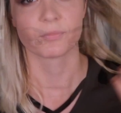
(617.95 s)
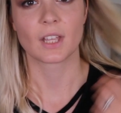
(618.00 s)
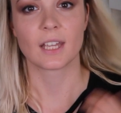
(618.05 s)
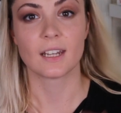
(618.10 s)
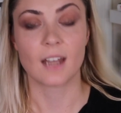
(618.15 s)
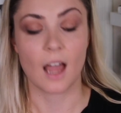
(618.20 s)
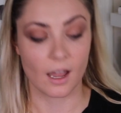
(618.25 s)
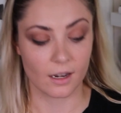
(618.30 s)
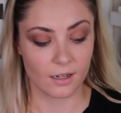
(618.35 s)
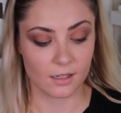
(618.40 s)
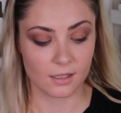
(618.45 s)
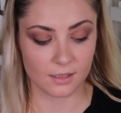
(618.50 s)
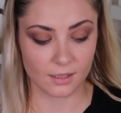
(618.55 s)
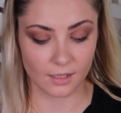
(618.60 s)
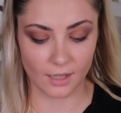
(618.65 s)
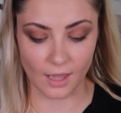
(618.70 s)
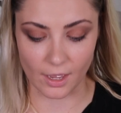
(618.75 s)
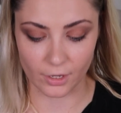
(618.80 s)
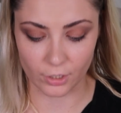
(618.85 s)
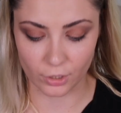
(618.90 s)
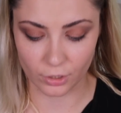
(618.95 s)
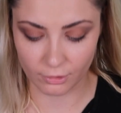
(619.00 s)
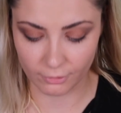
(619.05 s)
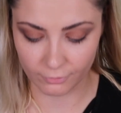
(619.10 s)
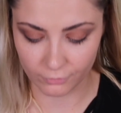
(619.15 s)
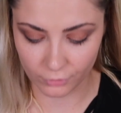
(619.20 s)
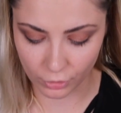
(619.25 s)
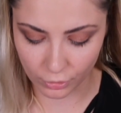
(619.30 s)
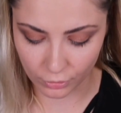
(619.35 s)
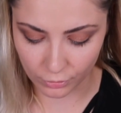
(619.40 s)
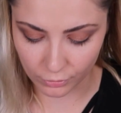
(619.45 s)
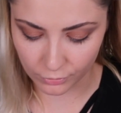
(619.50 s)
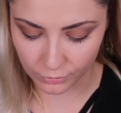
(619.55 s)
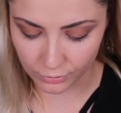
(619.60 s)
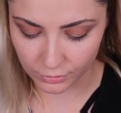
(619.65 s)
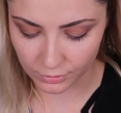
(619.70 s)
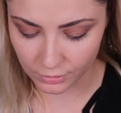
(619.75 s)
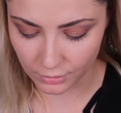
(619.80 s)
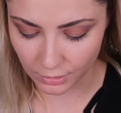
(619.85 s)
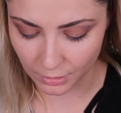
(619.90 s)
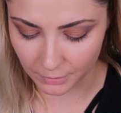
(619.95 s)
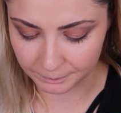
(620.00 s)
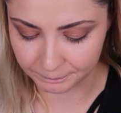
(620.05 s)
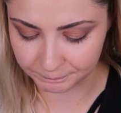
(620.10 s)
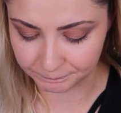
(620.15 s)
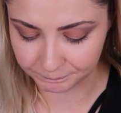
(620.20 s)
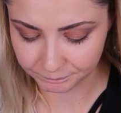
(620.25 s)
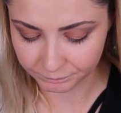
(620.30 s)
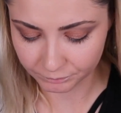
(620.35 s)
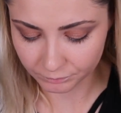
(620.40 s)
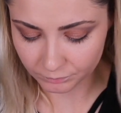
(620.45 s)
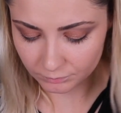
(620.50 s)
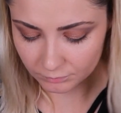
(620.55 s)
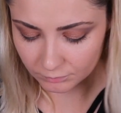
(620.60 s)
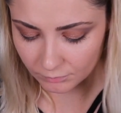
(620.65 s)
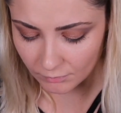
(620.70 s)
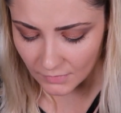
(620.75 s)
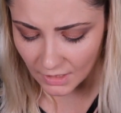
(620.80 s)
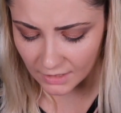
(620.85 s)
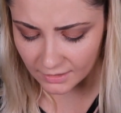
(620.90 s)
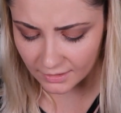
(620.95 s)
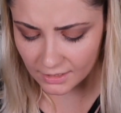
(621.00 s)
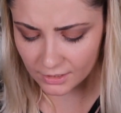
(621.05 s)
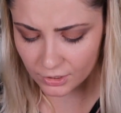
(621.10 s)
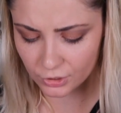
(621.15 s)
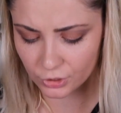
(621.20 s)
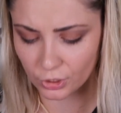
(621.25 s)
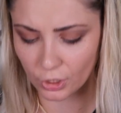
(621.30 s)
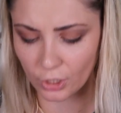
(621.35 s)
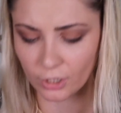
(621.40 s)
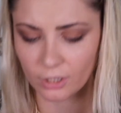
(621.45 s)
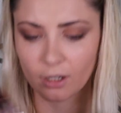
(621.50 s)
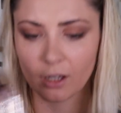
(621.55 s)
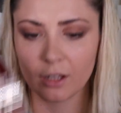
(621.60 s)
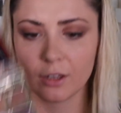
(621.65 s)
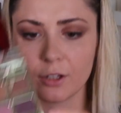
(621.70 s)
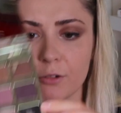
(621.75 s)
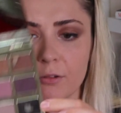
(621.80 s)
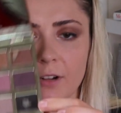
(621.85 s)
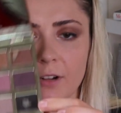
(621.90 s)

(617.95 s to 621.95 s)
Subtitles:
And honestly, I could have used this dark color